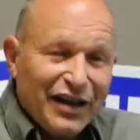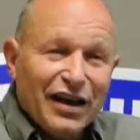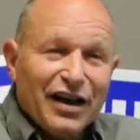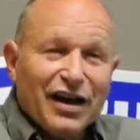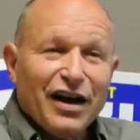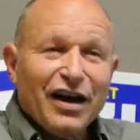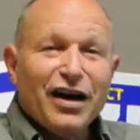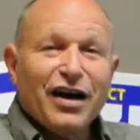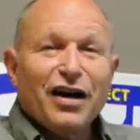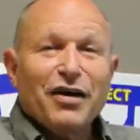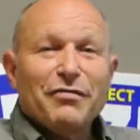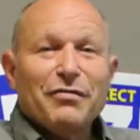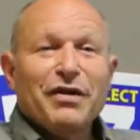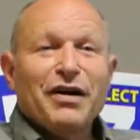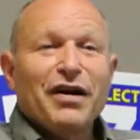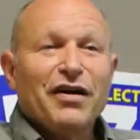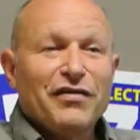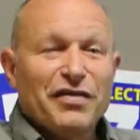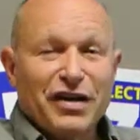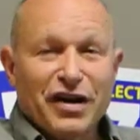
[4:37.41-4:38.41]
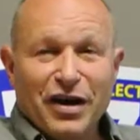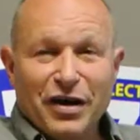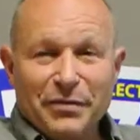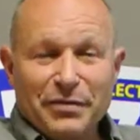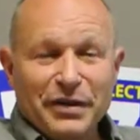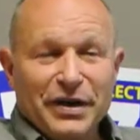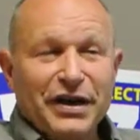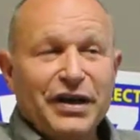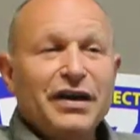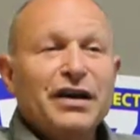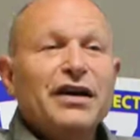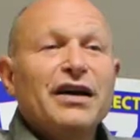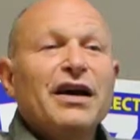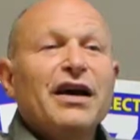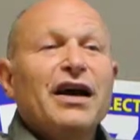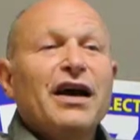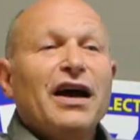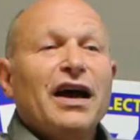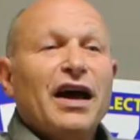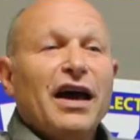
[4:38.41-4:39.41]
of the company,
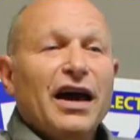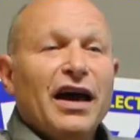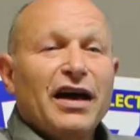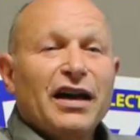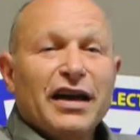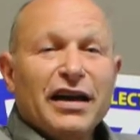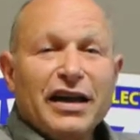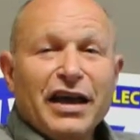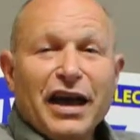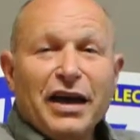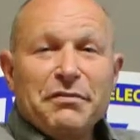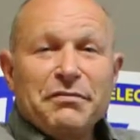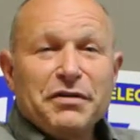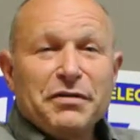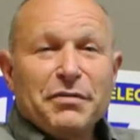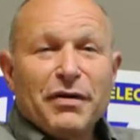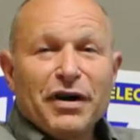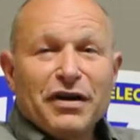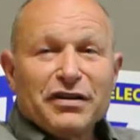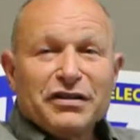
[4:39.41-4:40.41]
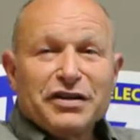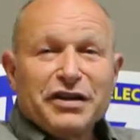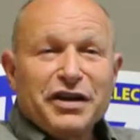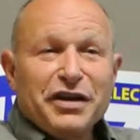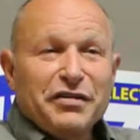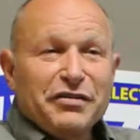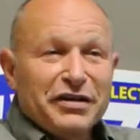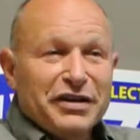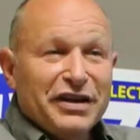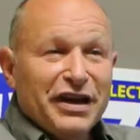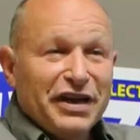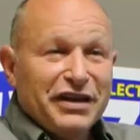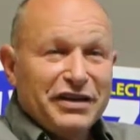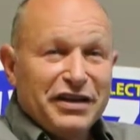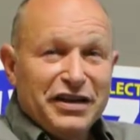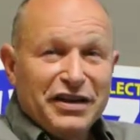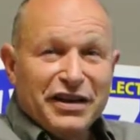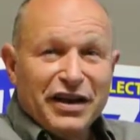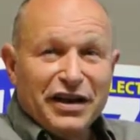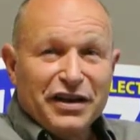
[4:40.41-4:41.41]
and I came to Mukilteo in
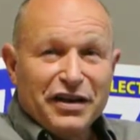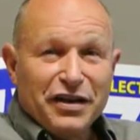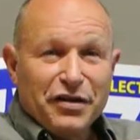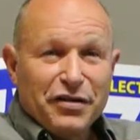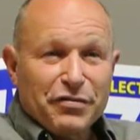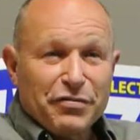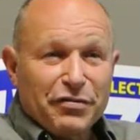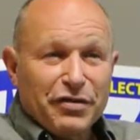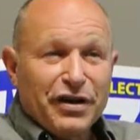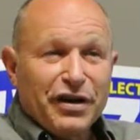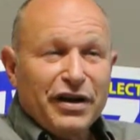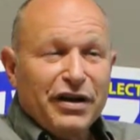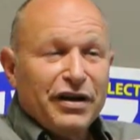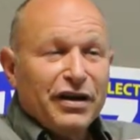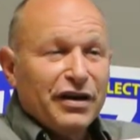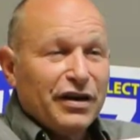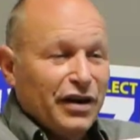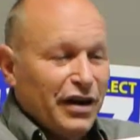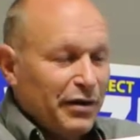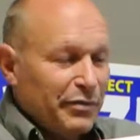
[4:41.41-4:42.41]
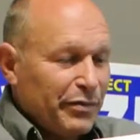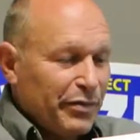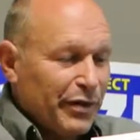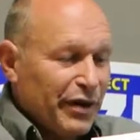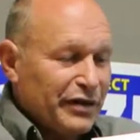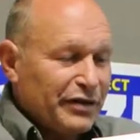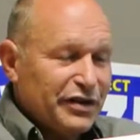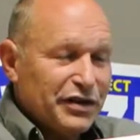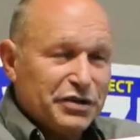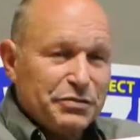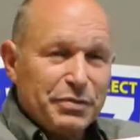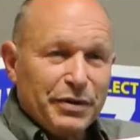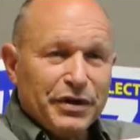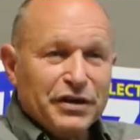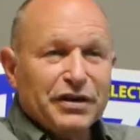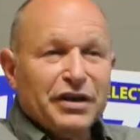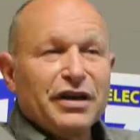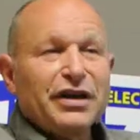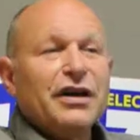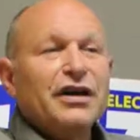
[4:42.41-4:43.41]
1993. Bought this
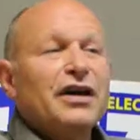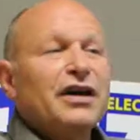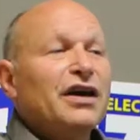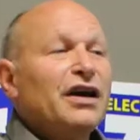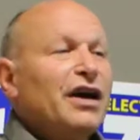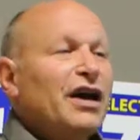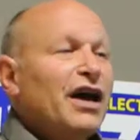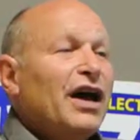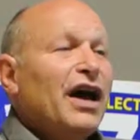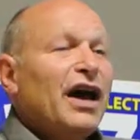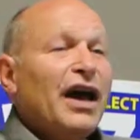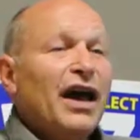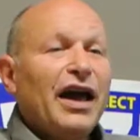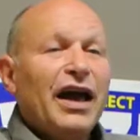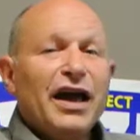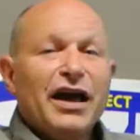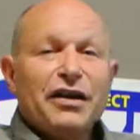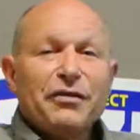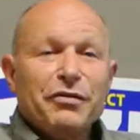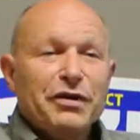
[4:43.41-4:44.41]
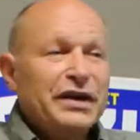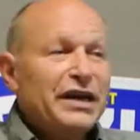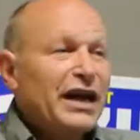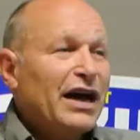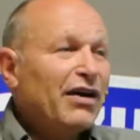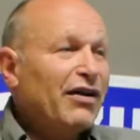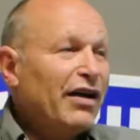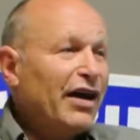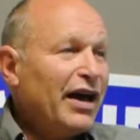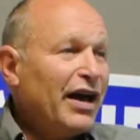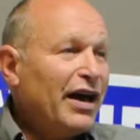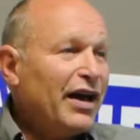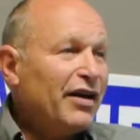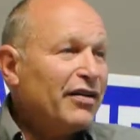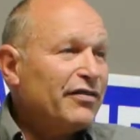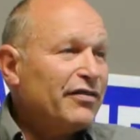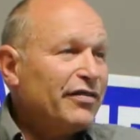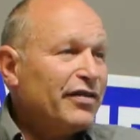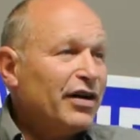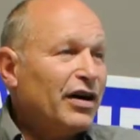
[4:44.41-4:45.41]
building, and we now
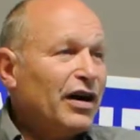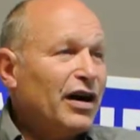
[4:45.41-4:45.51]
have